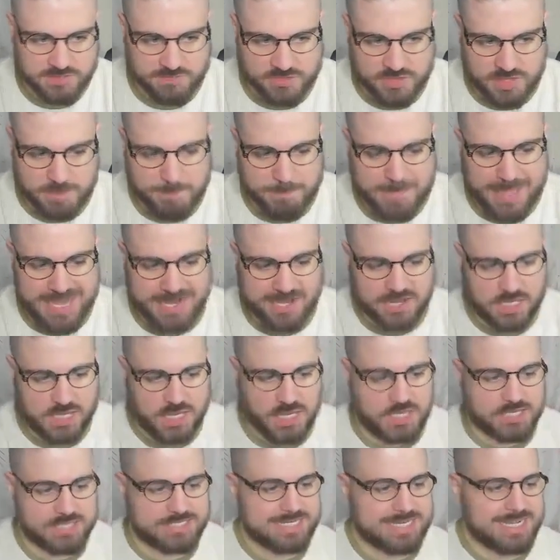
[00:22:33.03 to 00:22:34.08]
the meta
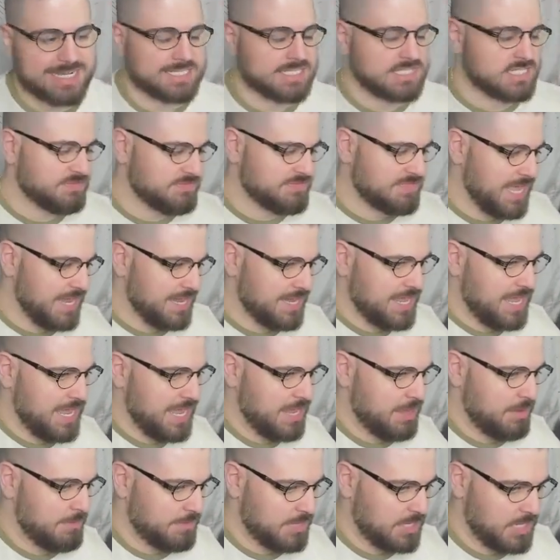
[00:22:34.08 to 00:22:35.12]
context of that
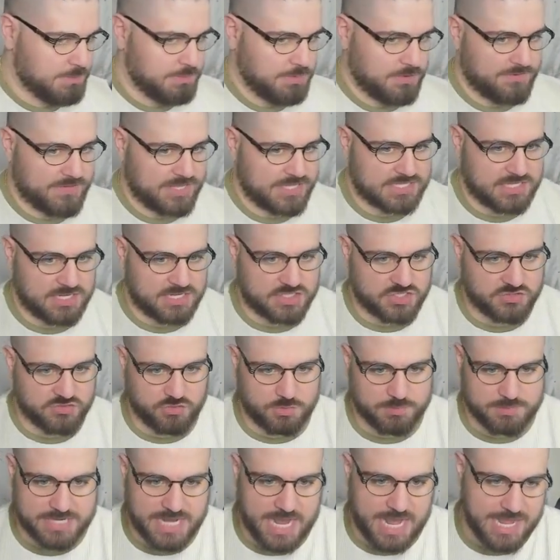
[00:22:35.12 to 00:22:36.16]
game, he prevented us
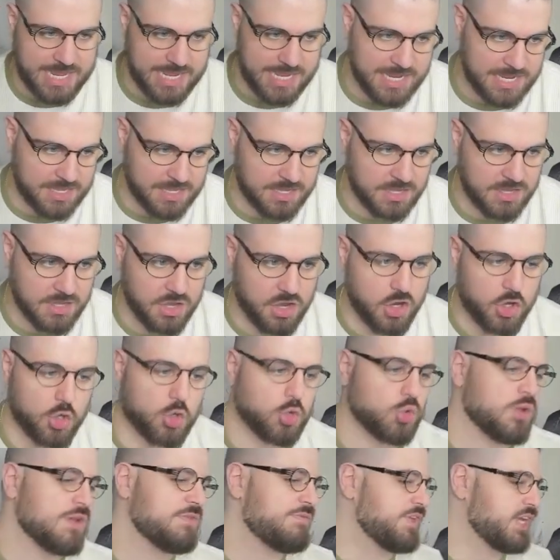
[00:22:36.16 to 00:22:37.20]
from dying
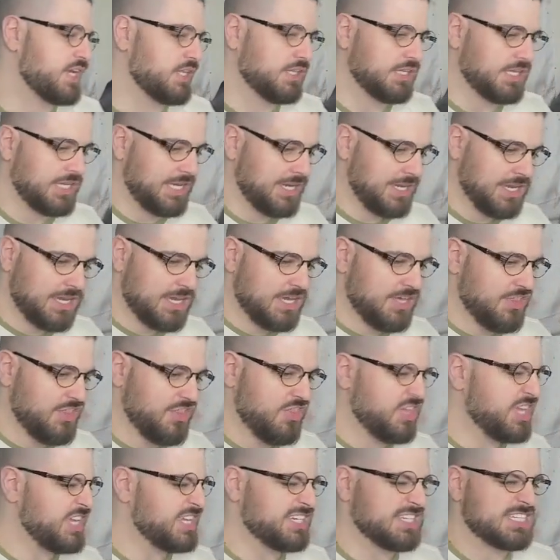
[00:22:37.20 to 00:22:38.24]
horrifically
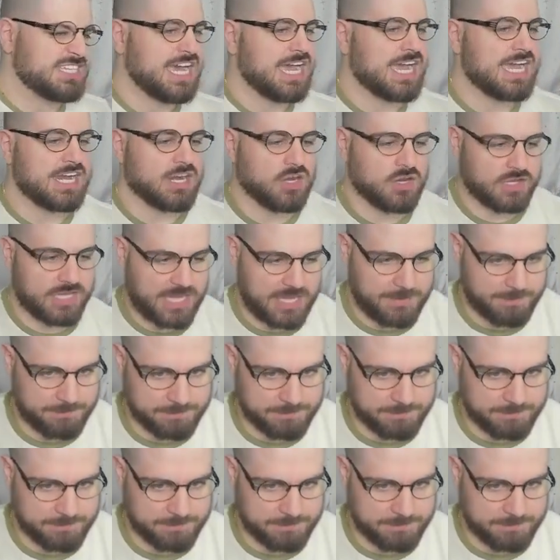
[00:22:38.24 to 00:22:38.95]
the entire game.